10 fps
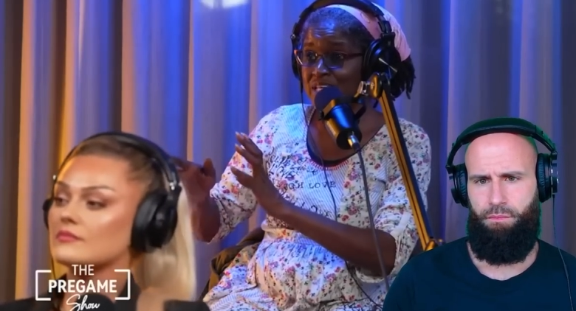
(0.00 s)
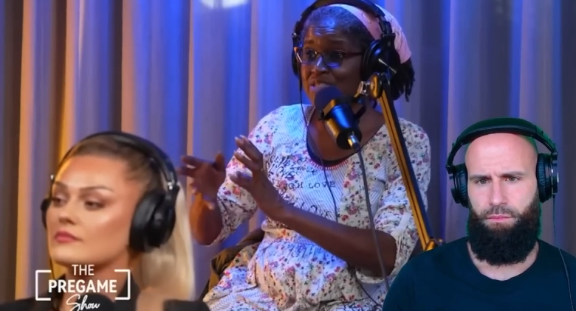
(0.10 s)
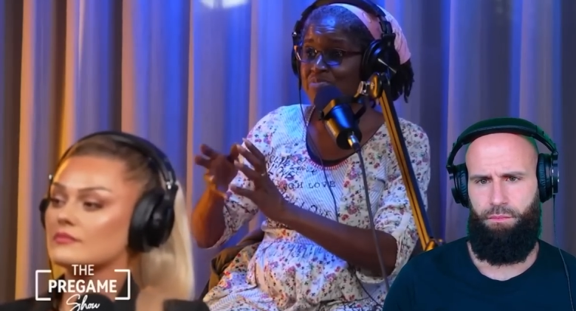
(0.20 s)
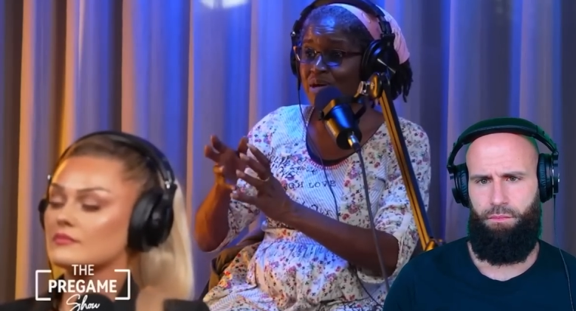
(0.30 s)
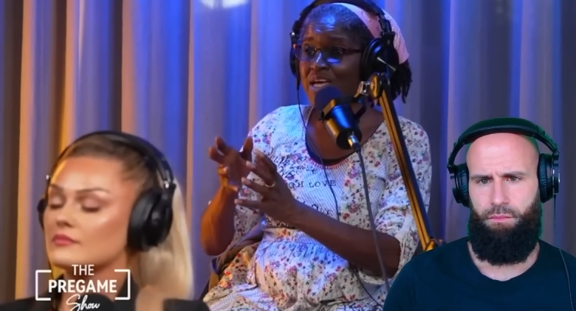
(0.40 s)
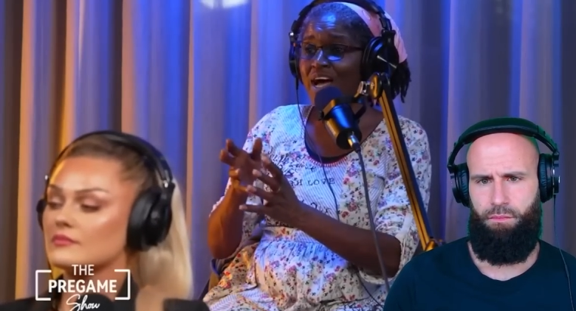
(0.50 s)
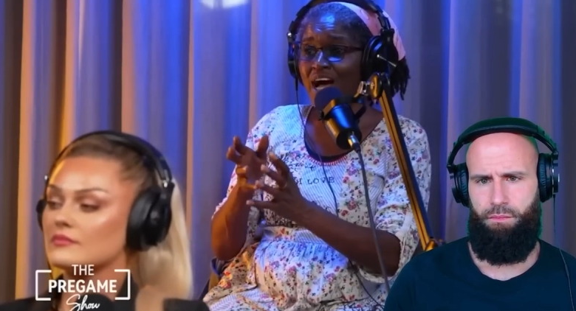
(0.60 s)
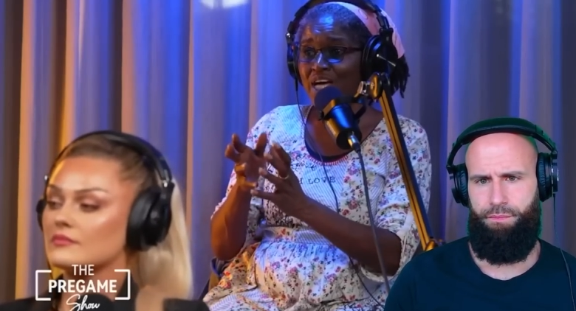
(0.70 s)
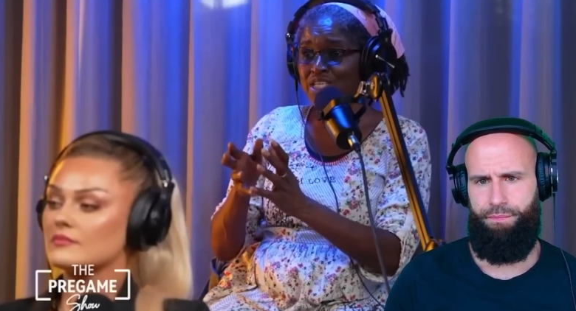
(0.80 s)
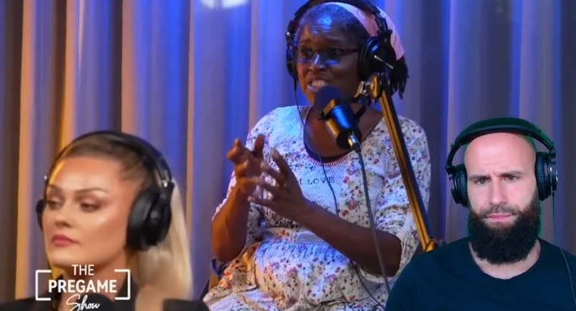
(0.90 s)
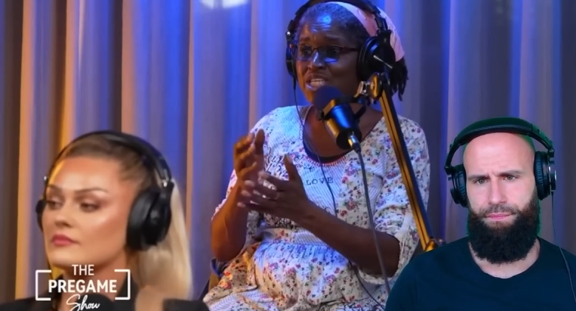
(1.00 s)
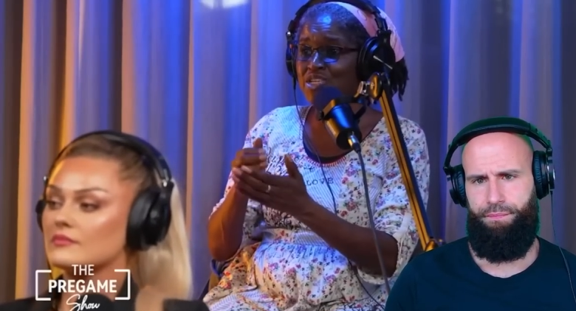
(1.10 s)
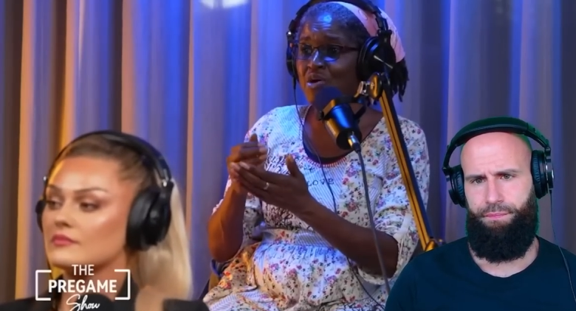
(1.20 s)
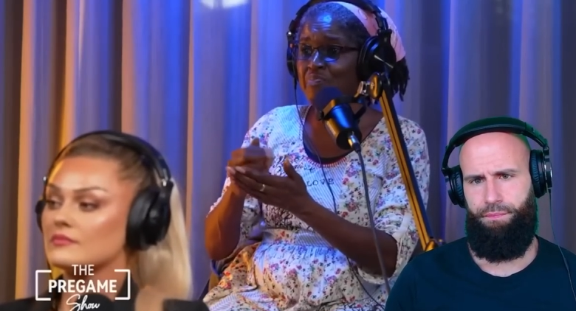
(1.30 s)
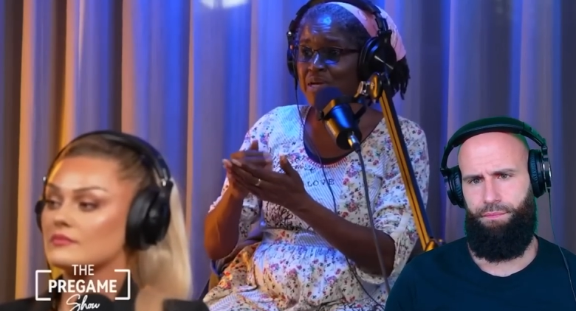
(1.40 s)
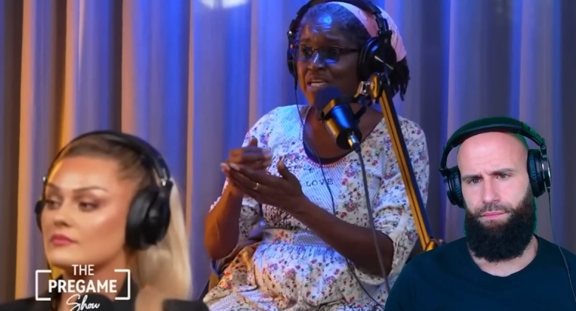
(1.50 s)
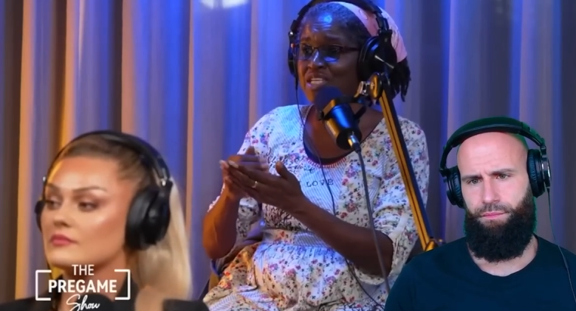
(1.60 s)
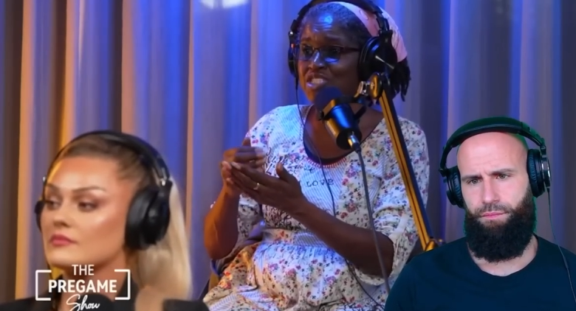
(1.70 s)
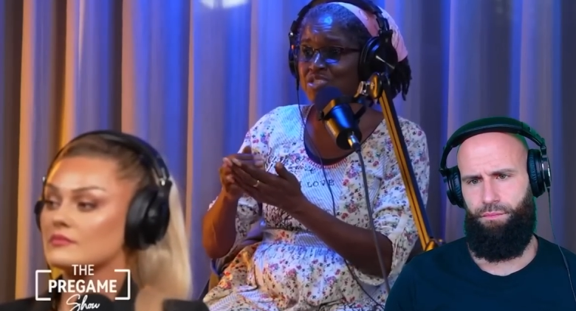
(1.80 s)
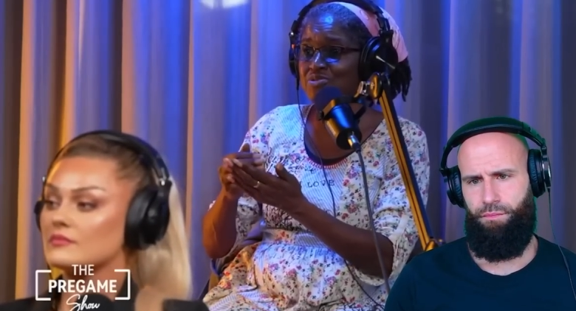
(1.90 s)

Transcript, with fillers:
Speaker 1: That's why I can yeah. see you're picking and